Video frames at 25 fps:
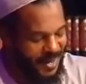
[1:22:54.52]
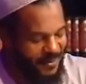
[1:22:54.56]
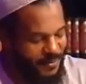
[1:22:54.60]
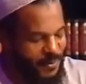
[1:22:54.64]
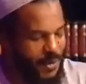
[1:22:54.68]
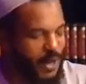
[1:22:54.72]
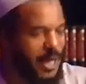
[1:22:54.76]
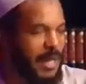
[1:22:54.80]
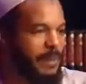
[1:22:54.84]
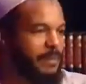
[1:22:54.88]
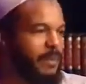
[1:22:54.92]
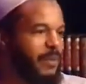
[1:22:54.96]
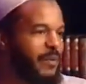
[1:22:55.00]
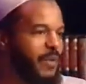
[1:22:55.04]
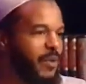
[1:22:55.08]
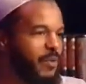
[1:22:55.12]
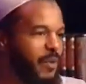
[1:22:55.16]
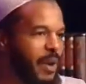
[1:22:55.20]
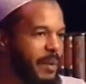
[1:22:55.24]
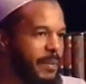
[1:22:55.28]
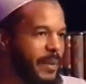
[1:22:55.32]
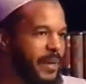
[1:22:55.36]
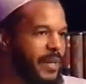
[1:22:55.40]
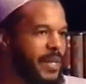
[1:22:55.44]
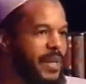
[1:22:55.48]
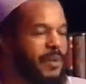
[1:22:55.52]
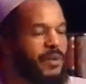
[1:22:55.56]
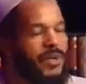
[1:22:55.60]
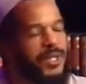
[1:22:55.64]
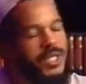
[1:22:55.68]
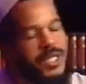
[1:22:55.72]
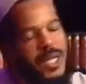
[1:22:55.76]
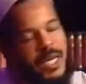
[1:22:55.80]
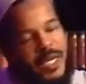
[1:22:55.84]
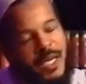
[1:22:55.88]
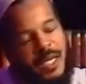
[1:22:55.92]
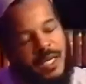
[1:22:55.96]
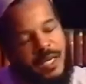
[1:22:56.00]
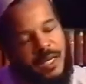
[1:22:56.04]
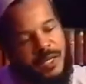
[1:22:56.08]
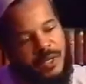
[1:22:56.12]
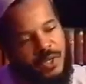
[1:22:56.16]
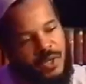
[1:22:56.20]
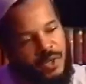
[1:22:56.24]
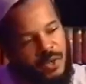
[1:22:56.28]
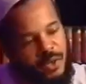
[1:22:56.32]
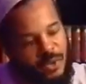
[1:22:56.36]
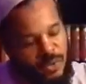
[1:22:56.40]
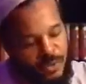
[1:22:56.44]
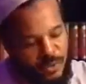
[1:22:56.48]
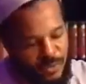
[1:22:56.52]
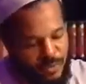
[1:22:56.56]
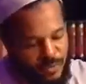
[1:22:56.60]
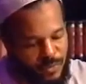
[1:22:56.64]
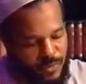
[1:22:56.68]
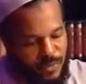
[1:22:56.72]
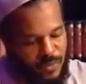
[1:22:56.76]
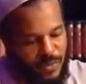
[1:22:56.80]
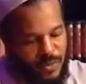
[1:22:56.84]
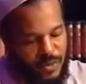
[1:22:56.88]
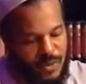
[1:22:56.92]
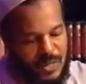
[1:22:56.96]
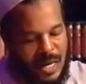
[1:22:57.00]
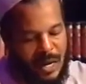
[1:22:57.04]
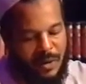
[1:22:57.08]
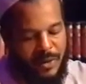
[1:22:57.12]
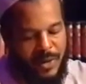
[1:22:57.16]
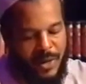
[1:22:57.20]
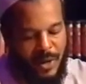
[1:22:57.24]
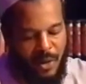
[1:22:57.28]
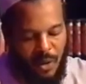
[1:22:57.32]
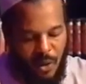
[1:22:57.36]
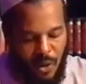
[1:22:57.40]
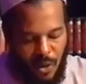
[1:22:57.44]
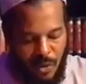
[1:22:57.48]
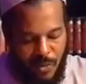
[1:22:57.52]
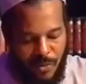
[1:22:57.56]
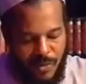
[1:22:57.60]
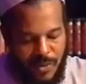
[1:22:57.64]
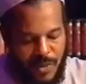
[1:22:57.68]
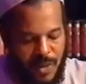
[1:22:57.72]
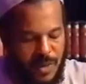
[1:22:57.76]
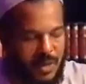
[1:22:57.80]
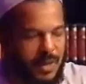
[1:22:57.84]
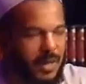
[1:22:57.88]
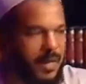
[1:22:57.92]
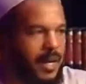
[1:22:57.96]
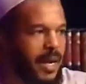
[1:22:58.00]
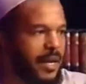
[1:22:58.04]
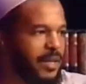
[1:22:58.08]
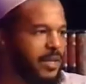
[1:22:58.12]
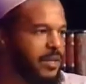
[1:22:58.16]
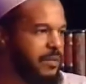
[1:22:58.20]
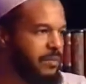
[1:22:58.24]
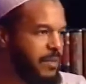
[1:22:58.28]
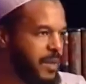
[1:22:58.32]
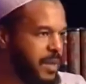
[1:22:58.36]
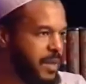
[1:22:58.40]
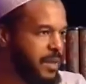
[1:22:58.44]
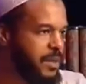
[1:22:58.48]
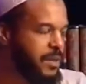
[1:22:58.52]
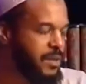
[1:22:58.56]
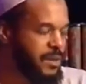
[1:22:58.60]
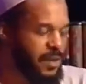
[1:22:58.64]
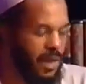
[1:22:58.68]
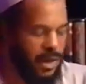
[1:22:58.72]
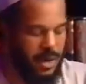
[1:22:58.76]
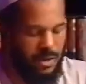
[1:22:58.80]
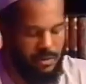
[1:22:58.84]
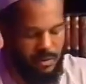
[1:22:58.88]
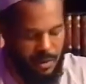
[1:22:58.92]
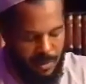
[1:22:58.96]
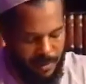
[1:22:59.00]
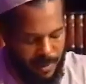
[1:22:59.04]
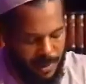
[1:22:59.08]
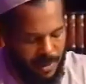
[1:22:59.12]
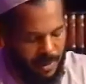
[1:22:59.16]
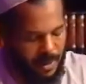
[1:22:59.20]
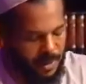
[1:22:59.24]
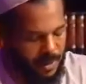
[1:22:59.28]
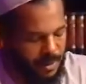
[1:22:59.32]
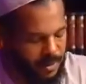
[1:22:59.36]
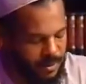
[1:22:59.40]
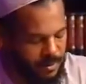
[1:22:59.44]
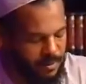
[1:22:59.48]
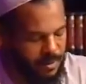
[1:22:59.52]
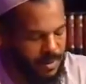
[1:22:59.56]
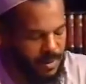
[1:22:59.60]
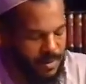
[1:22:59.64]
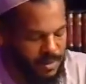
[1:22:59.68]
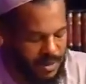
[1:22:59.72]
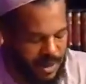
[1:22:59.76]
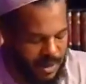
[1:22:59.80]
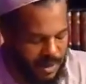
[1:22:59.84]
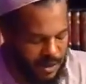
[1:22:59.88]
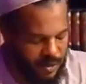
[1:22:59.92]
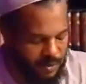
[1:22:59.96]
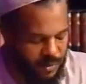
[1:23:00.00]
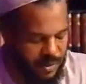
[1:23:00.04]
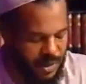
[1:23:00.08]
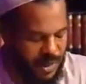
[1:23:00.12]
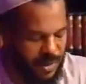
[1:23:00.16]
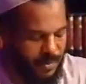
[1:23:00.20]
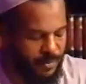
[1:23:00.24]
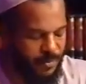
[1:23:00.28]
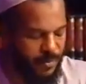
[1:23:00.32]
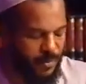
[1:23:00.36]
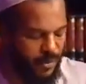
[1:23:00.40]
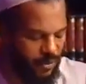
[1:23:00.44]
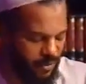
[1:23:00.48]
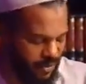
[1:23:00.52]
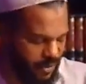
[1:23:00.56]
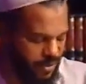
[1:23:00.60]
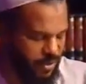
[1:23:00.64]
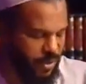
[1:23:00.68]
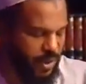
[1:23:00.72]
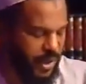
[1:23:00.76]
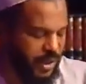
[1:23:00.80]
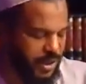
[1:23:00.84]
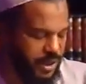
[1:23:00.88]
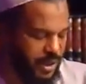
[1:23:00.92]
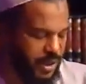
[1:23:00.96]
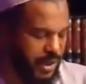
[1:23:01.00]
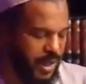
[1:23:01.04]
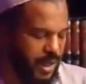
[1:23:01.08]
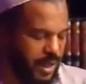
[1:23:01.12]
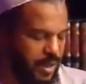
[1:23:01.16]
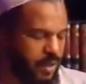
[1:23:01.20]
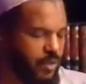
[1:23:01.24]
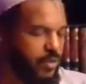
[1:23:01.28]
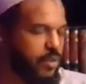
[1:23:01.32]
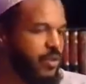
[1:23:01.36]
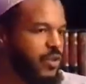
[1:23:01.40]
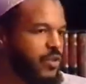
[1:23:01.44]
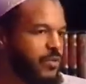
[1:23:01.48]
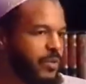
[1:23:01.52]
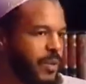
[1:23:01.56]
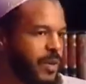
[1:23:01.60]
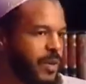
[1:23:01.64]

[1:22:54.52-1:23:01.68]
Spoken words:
for a number of the women, they were taken into Saudi homes and they got to meet Saudi women and discuss with them. So they were educated, could